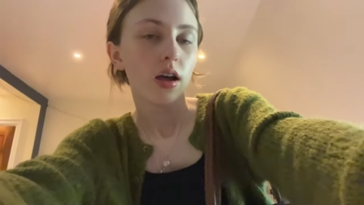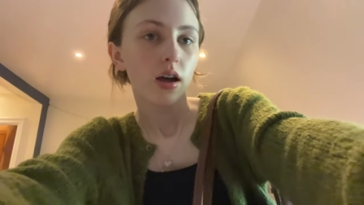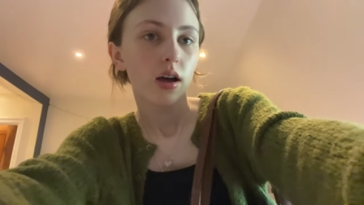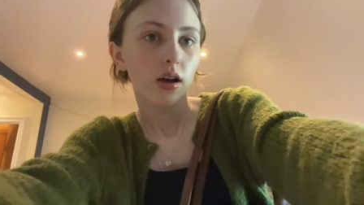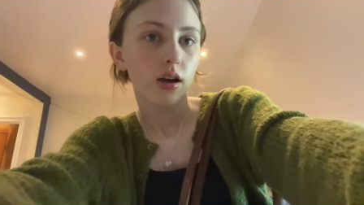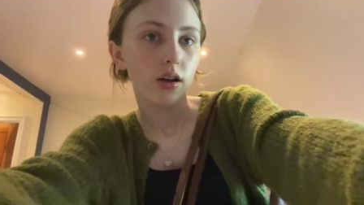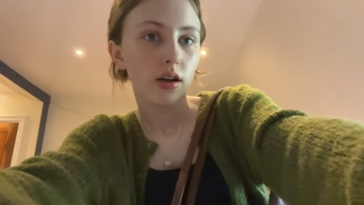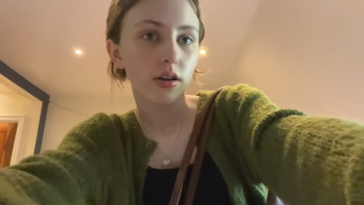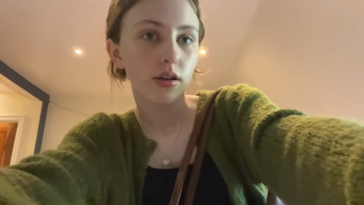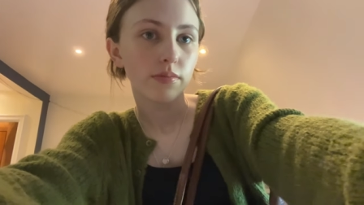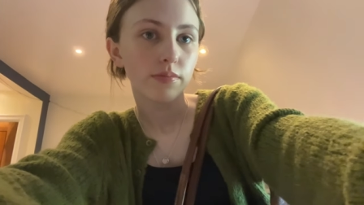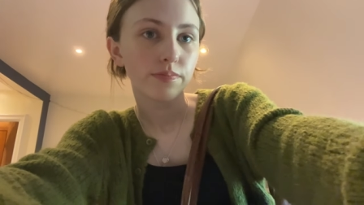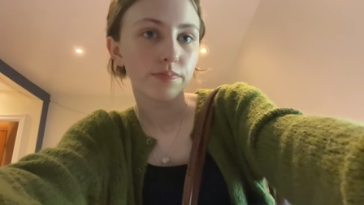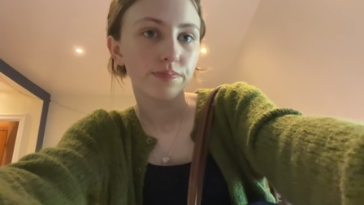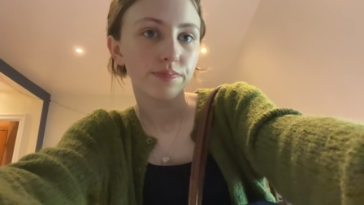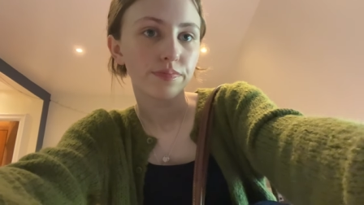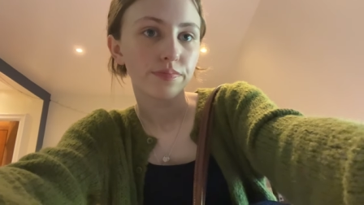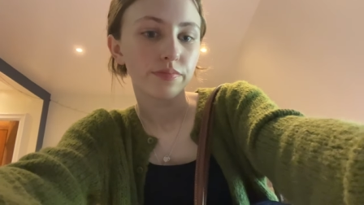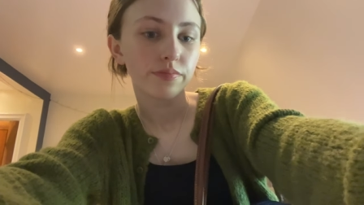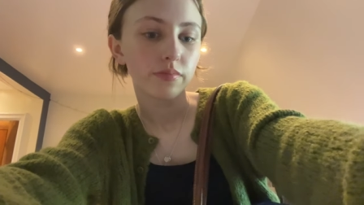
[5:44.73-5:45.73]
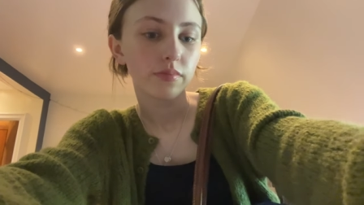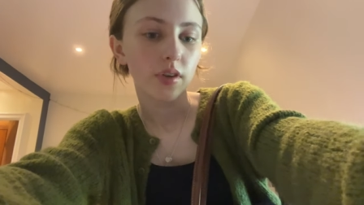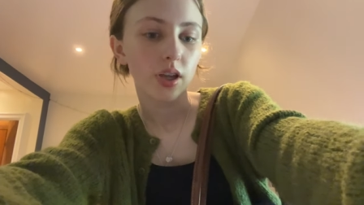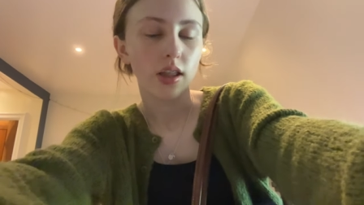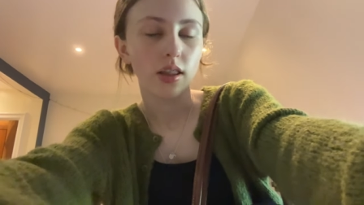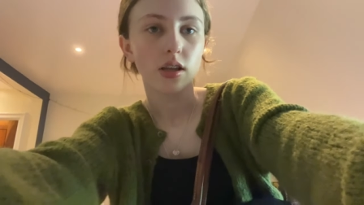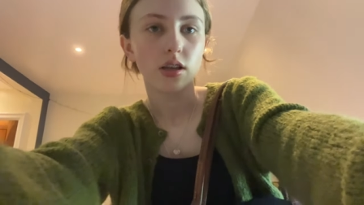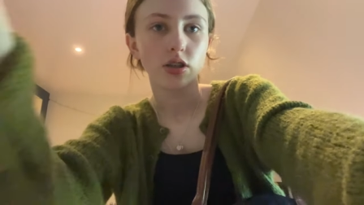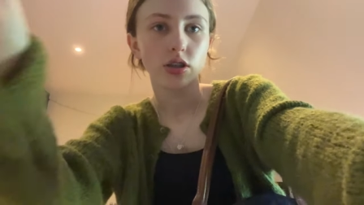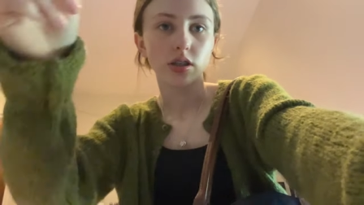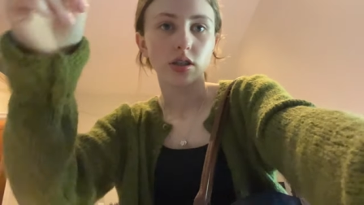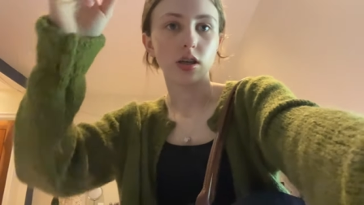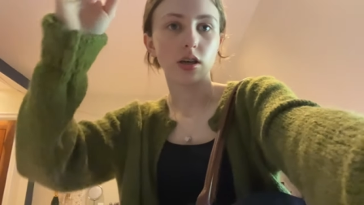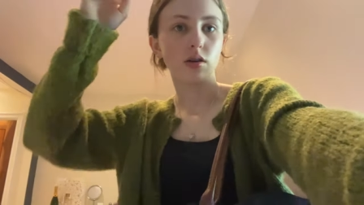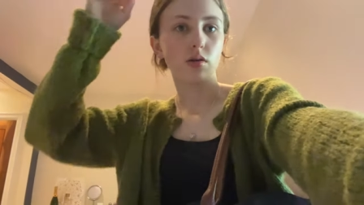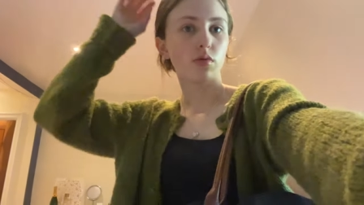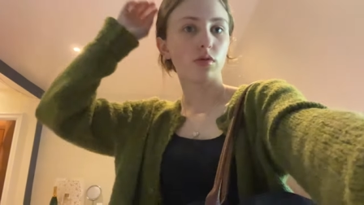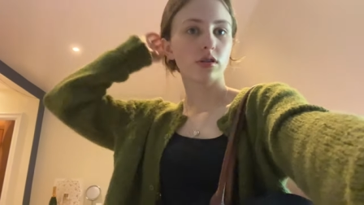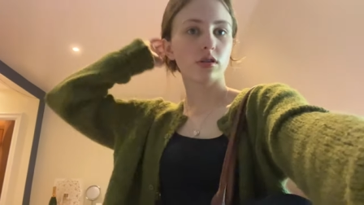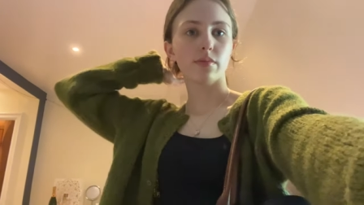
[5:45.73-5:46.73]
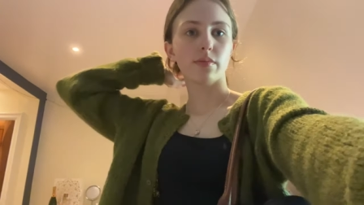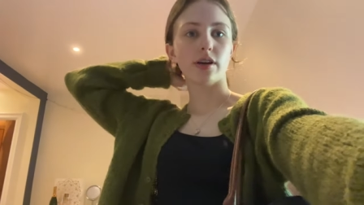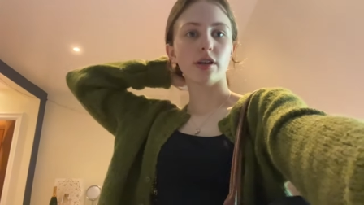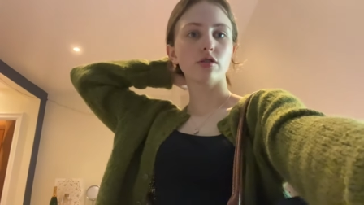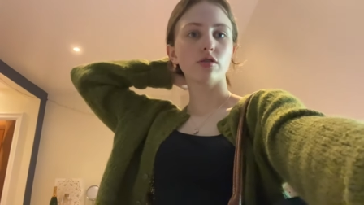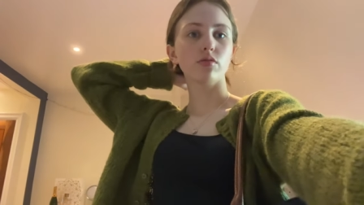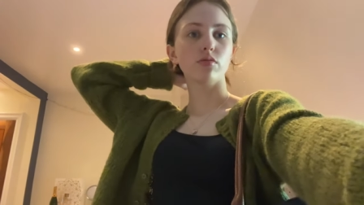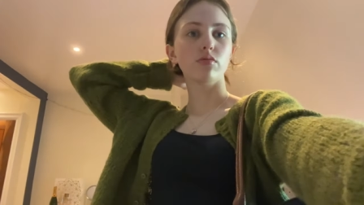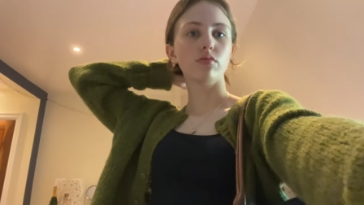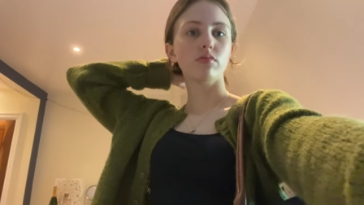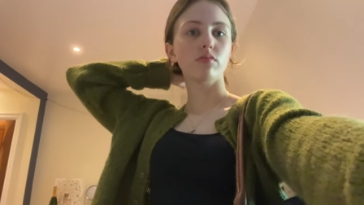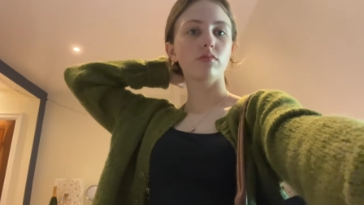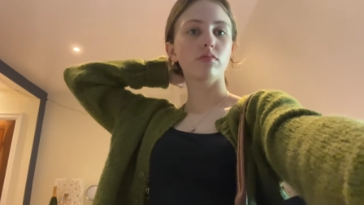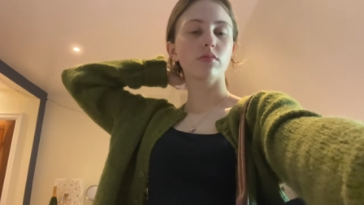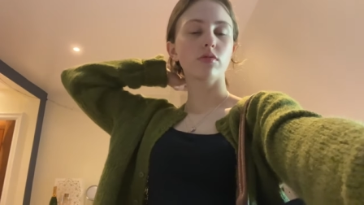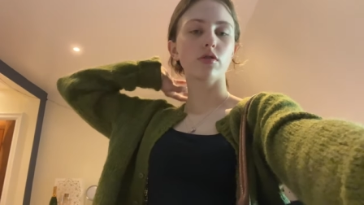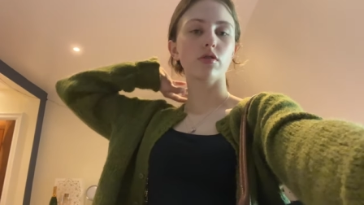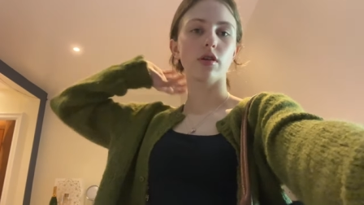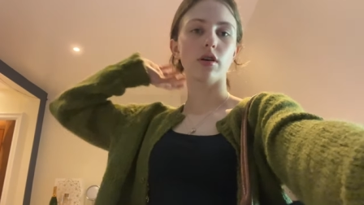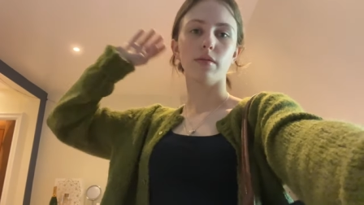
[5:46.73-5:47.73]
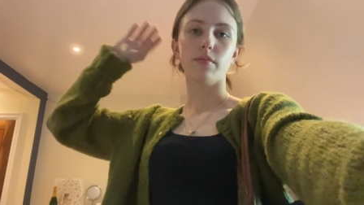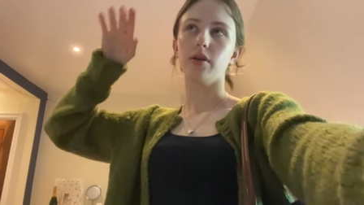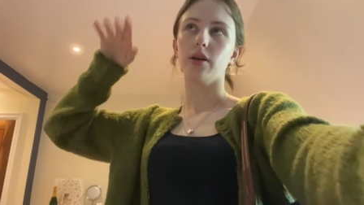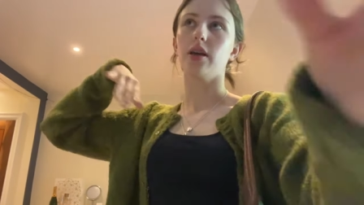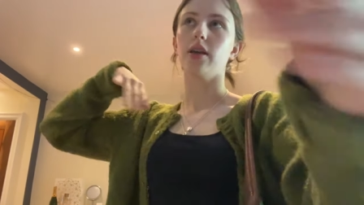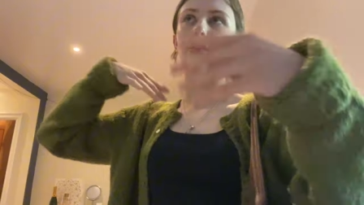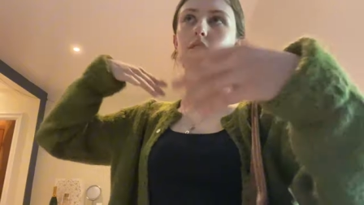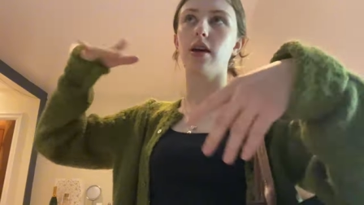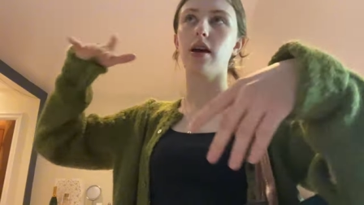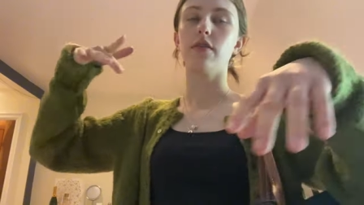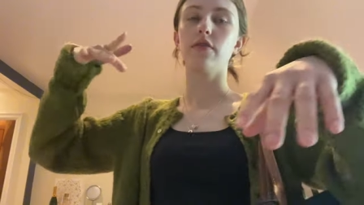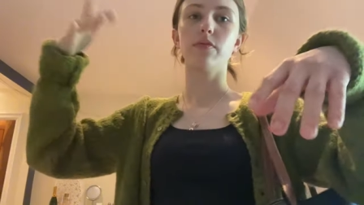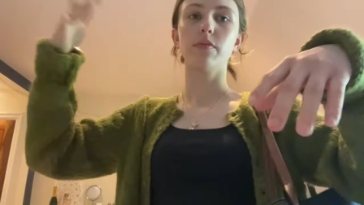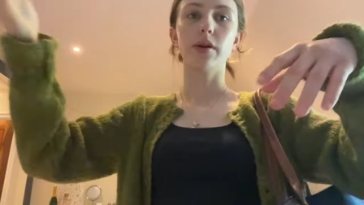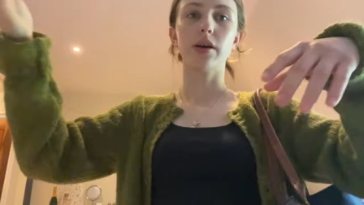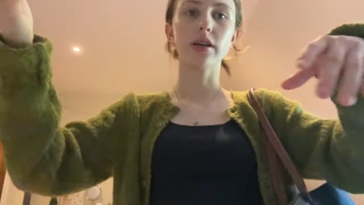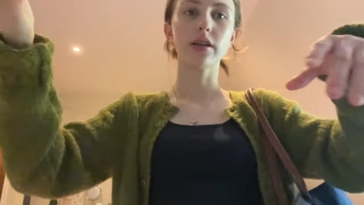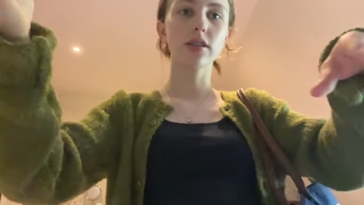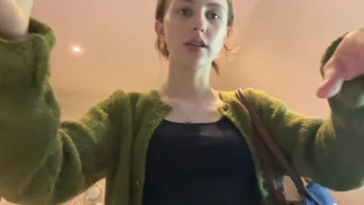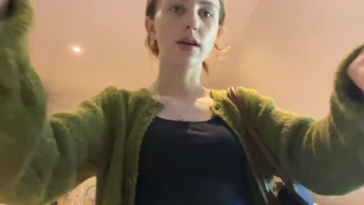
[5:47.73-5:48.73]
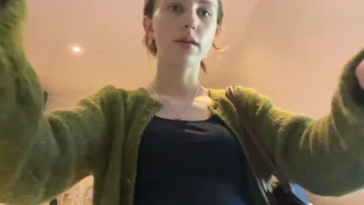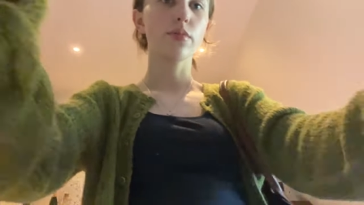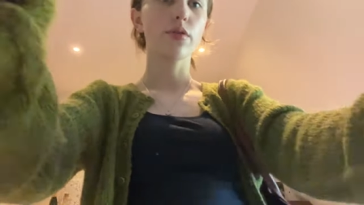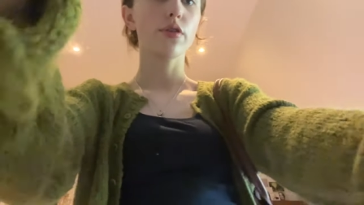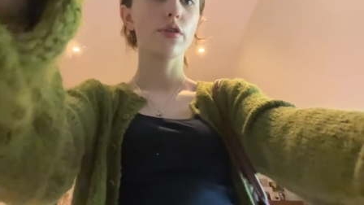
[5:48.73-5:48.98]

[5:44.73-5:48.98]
Um, and then just eat once I'm at school so that I'm like there for my exam, you